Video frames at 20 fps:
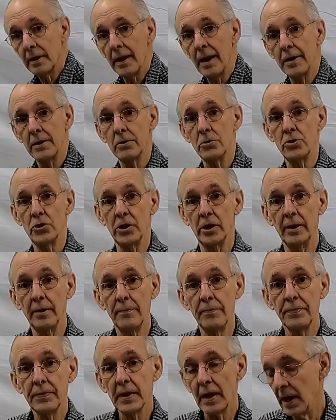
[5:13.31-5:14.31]
energy.
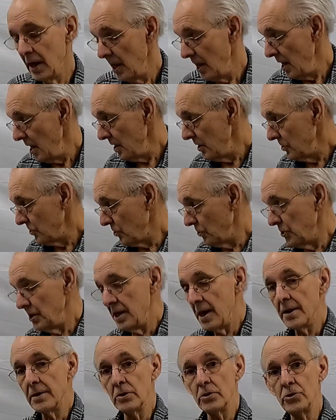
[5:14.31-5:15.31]
So
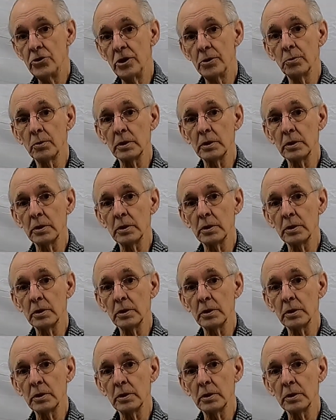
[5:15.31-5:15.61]
the energy